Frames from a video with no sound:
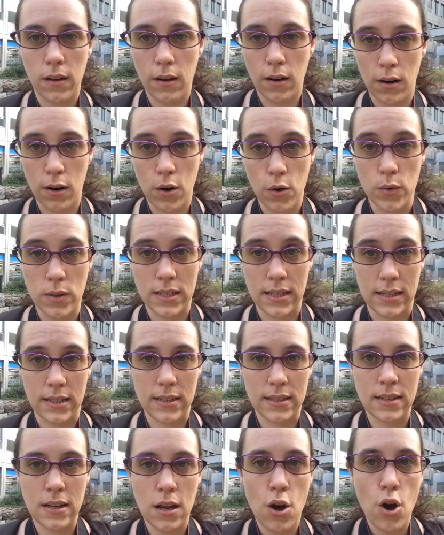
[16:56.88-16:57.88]

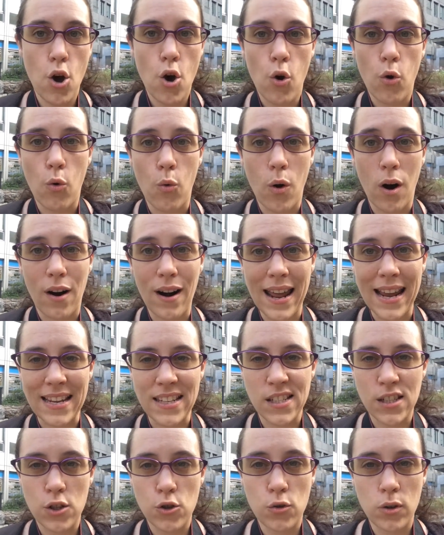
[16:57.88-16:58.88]
clothes, who are
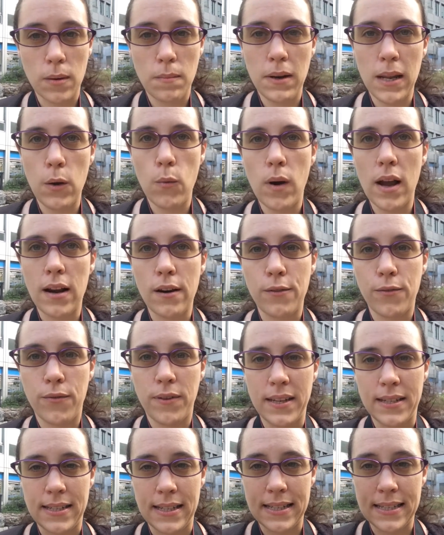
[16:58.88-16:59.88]
extremely well
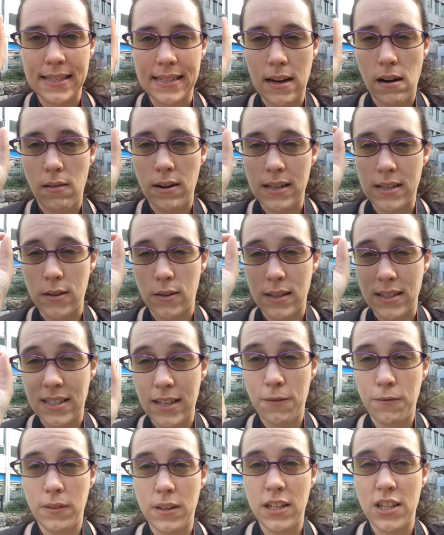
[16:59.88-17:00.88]
fitted. There is a
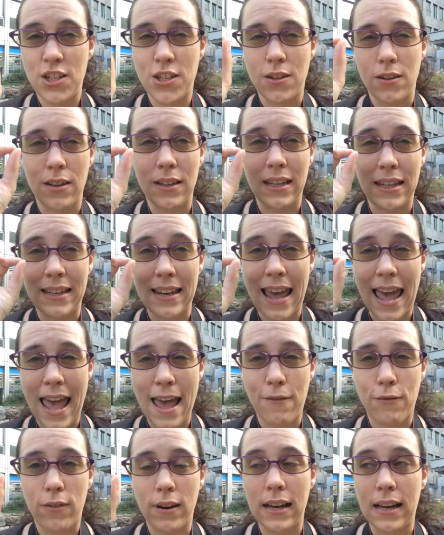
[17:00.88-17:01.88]
definition in
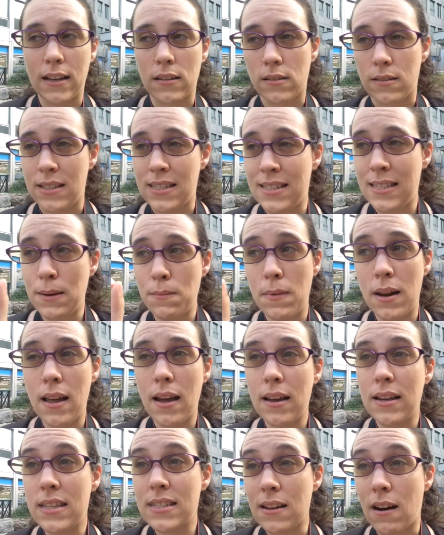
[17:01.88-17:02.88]
every, like the seam
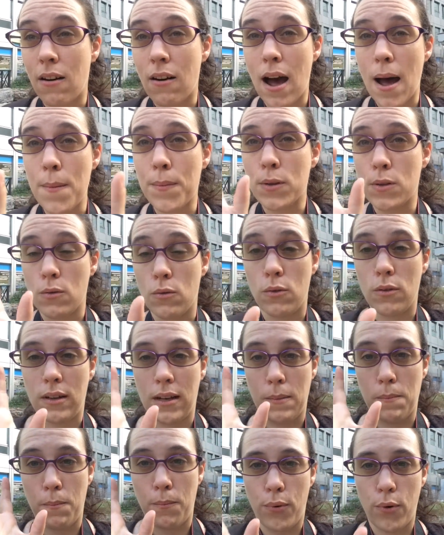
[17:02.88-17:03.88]
lines are
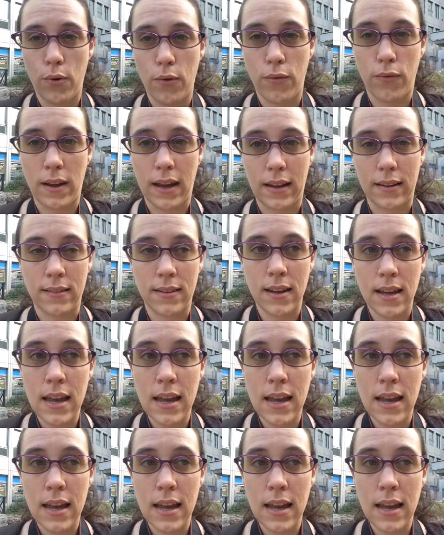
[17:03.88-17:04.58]
absolutely perfect.